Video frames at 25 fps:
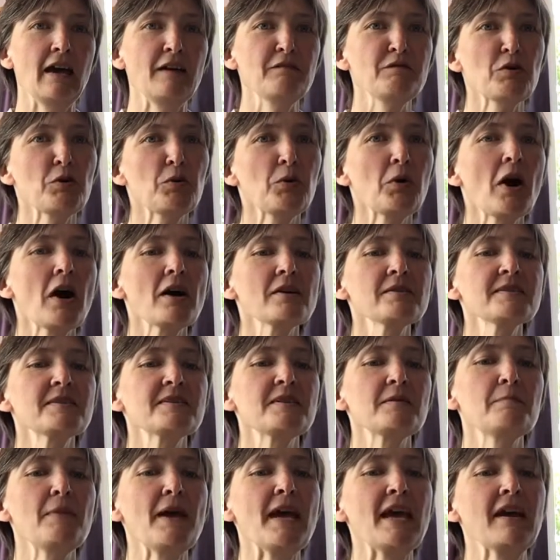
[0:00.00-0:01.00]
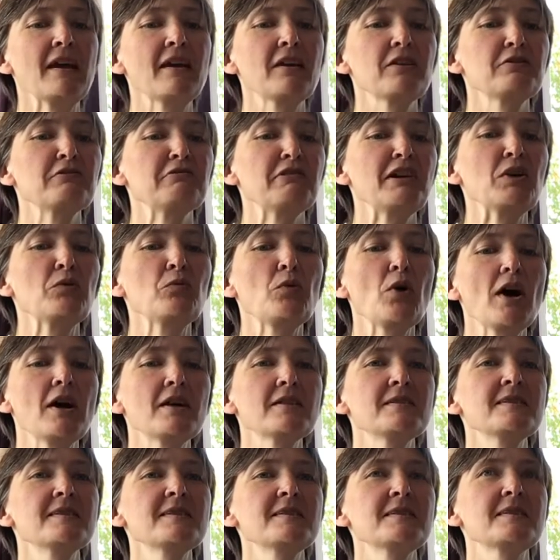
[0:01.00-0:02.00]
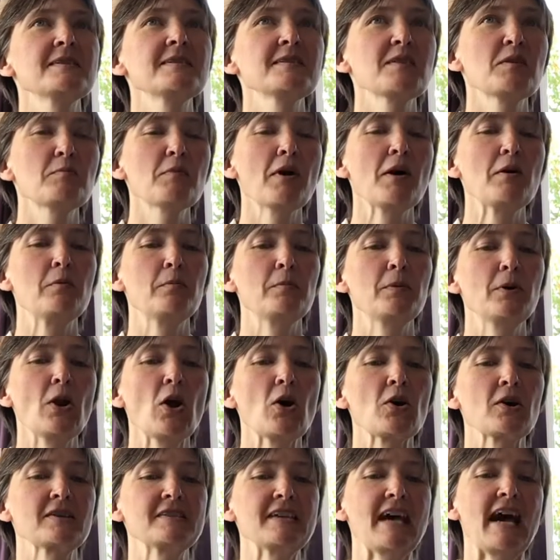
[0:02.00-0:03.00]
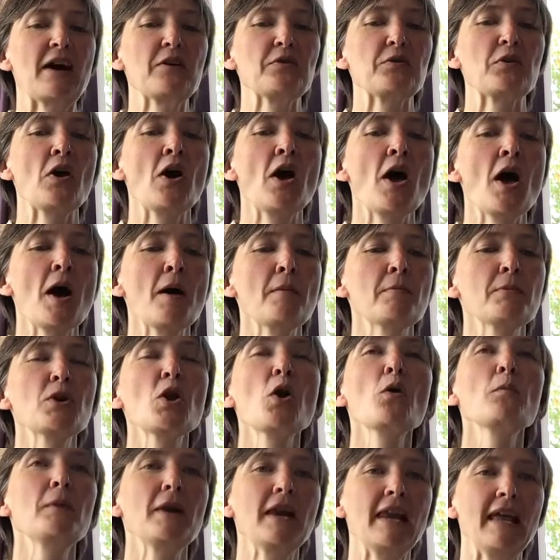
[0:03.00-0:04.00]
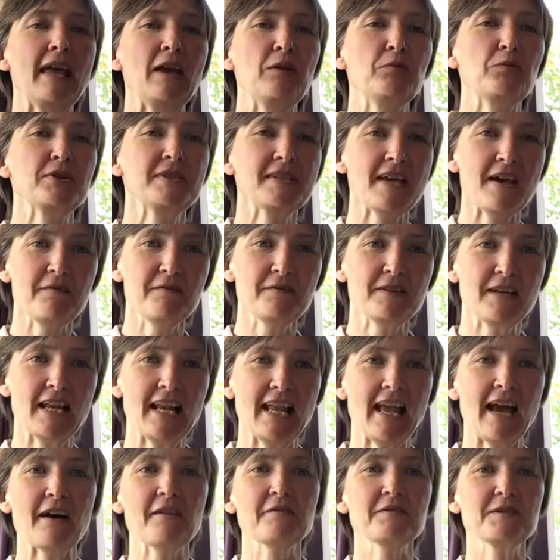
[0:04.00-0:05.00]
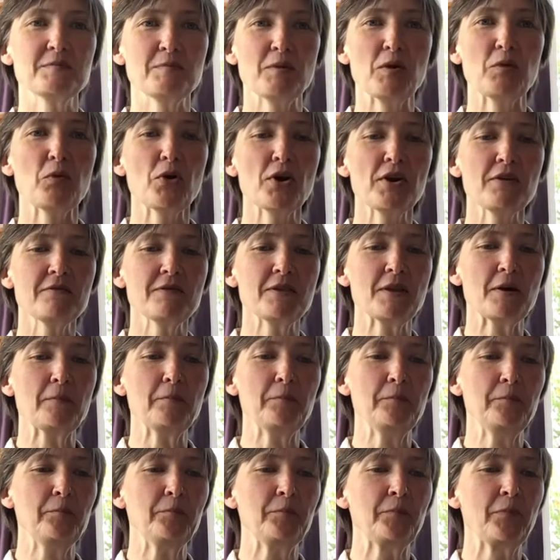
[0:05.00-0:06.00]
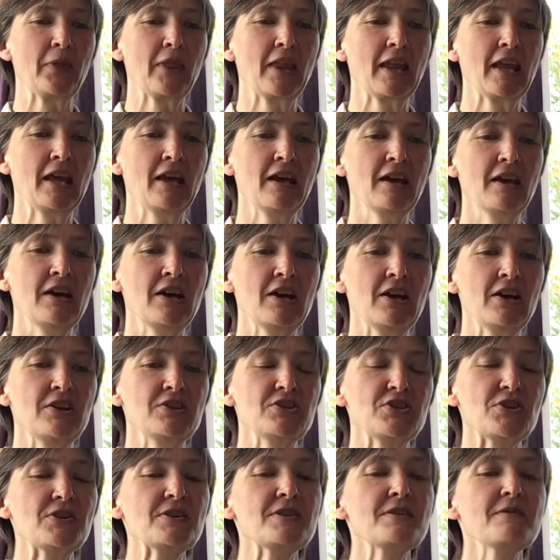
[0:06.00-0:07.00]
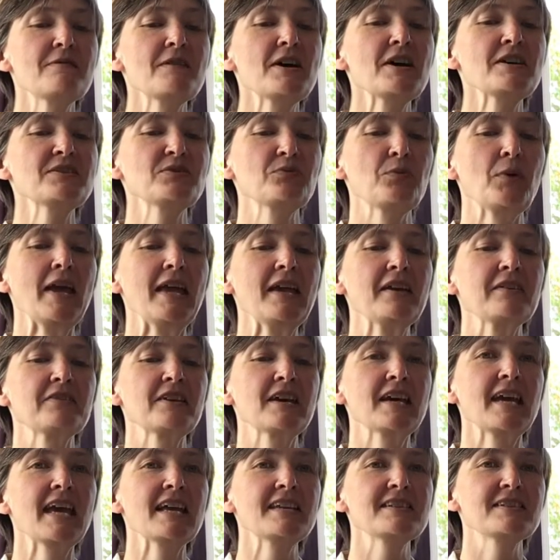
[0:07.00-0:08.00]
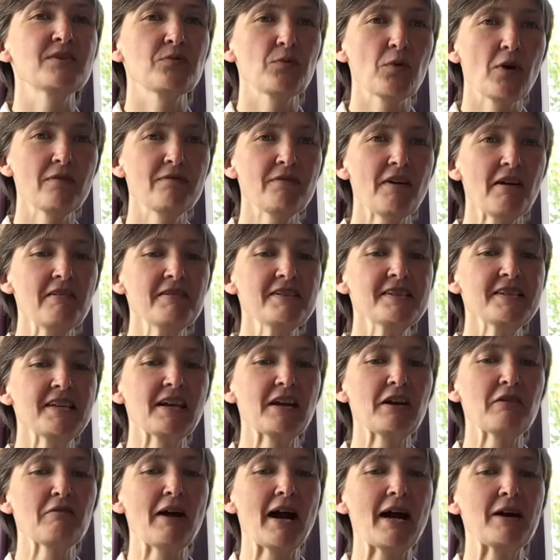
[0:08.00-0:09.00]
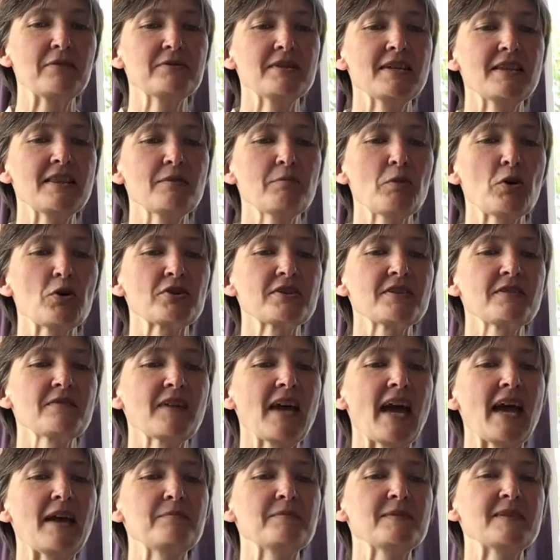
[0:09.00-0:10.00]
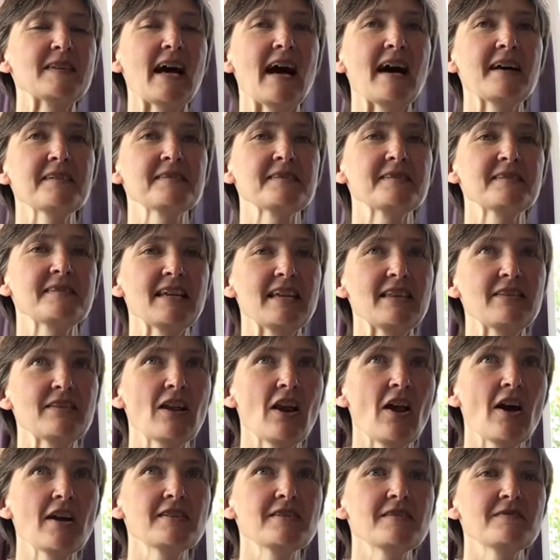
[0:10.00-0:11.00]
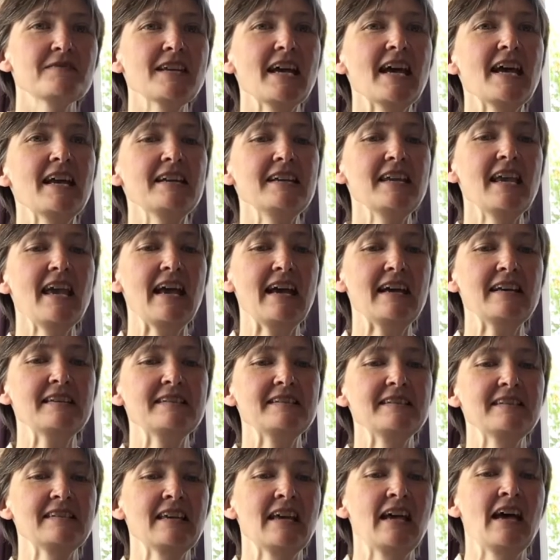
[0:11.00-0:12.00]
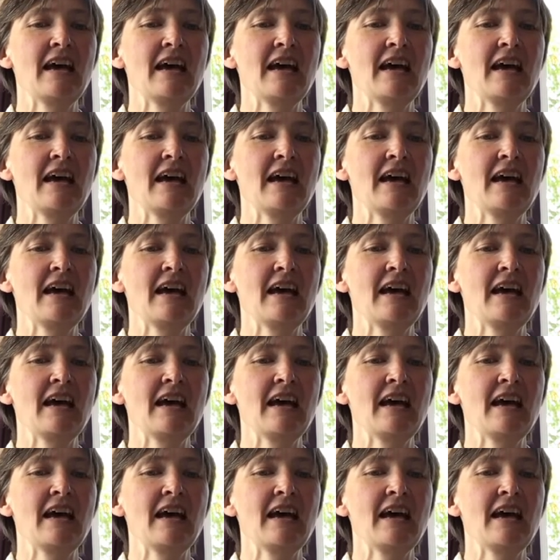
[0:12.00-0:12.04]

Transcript: I were asked to pick three words to sum up lockdown, Monopoly would definitely have to be one of them. During the first week, the kids were ferreting around in the box of games that hasn't seen the light of day in years.